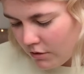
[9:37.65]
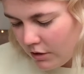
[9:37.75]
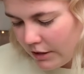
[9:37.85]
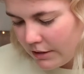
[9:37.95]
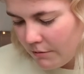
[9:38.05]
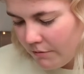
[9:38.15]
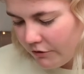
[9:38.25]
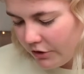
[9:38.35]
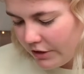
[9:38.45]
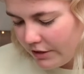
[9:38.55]
his mum for
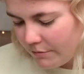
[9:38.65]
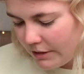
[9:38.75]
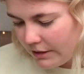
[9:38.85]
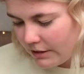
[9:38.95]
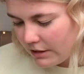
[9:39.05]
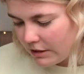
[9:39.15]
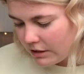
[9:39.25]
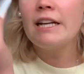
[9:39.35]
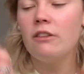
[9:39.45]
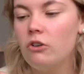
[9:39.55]
Christmas.
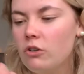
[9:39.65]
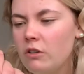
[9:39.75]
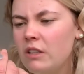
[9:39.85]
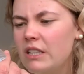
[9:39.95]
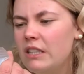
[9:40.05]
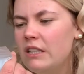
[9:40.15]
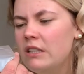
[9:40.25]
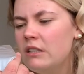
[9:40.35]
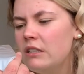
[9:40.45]
I thought that he...